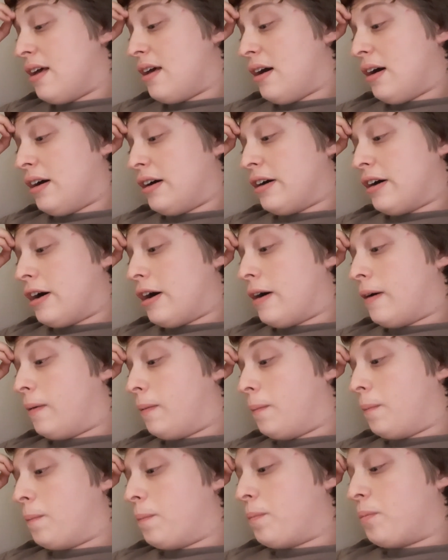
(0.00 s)

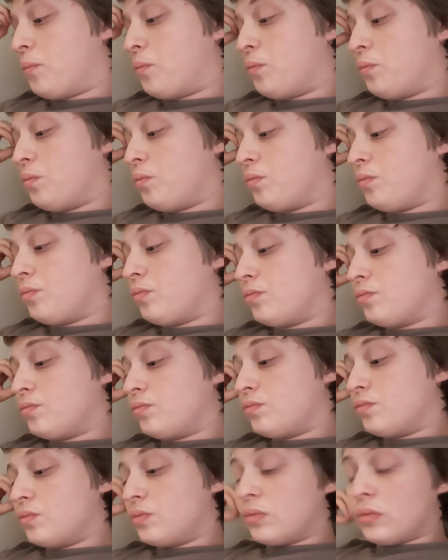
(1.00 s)

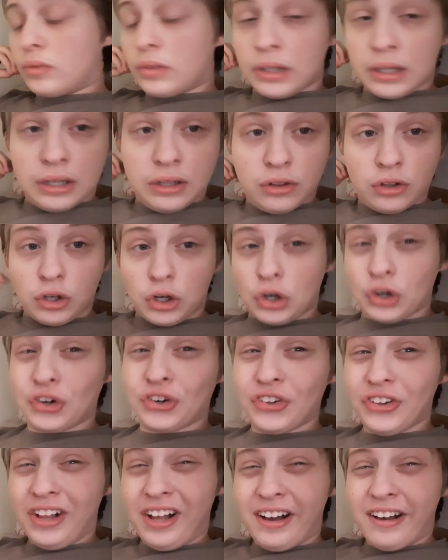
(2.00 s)
the
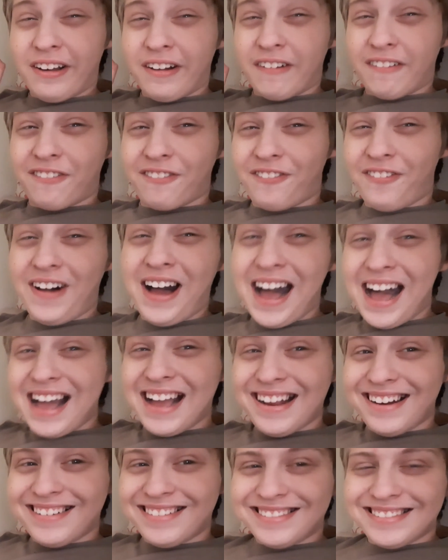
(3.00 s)
girl on
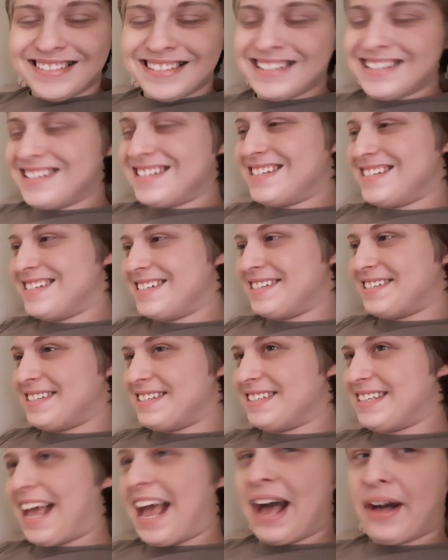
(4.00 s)
fire
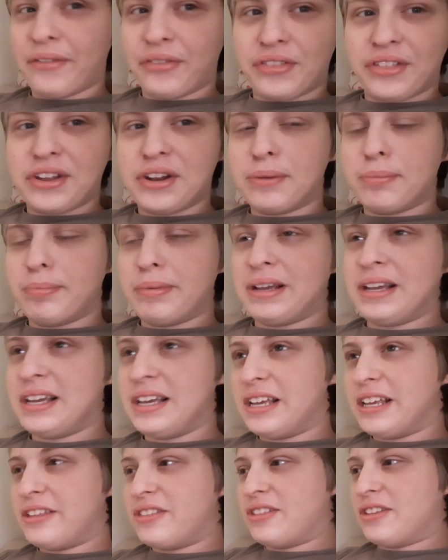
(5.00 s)
is out there
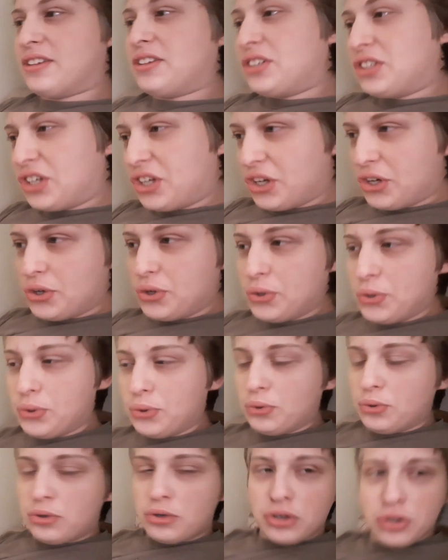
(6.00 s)
being this
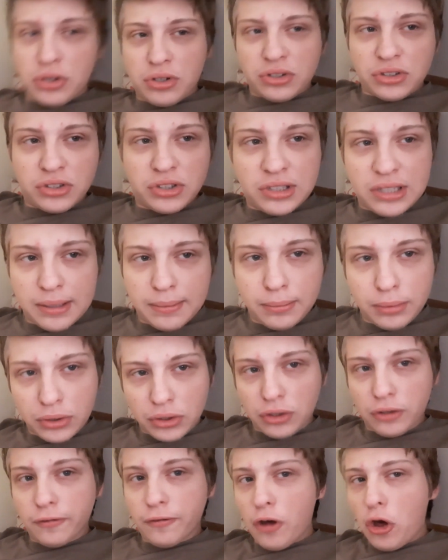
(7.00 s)
huge
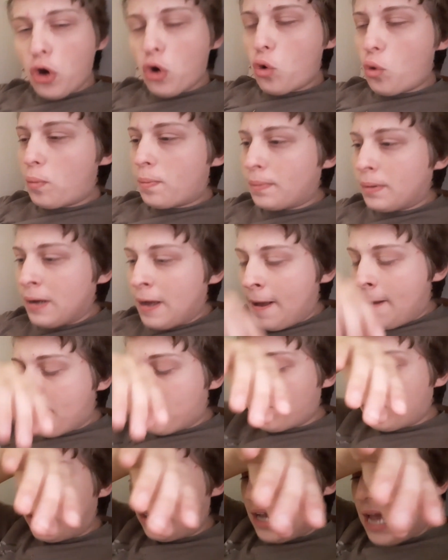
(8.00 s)
symbol of hope.
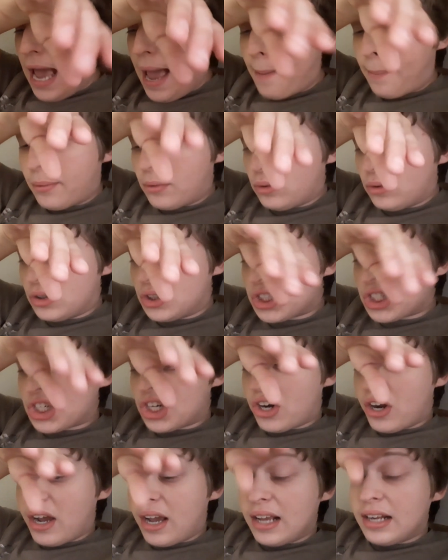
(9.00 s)
The Capitol is
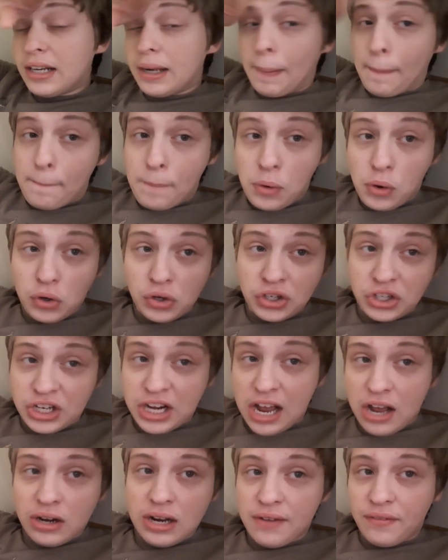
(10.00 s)
trying to push
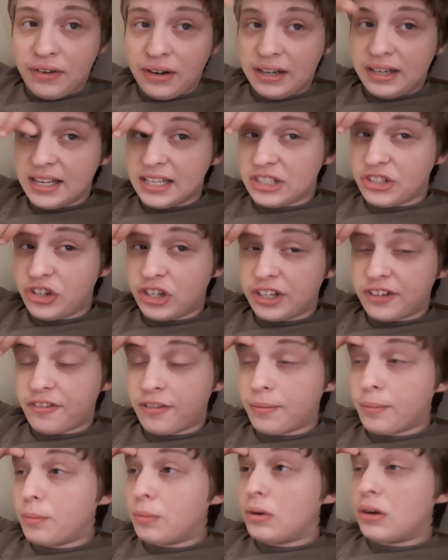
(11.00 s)
down every district
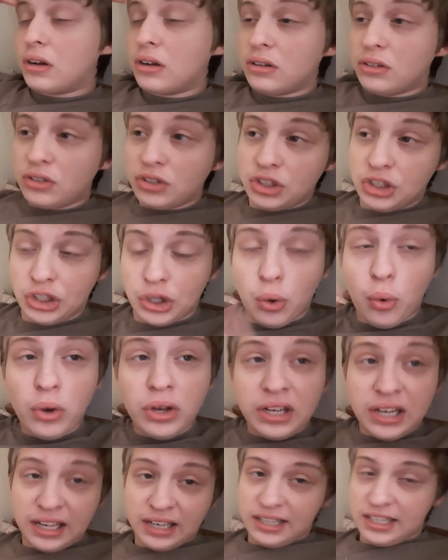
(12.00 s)
from
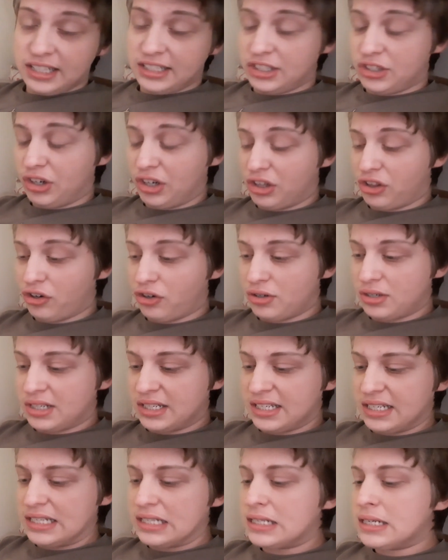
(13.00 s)
joining District
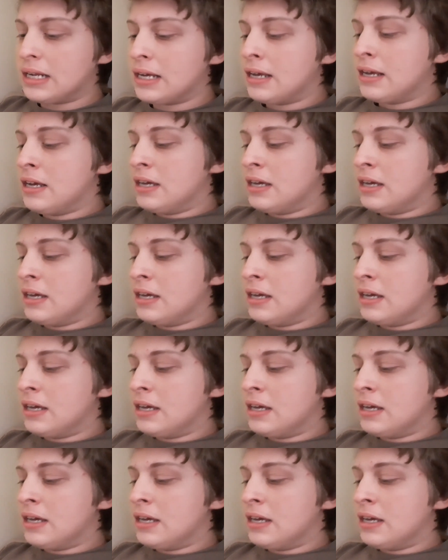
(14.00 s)
13.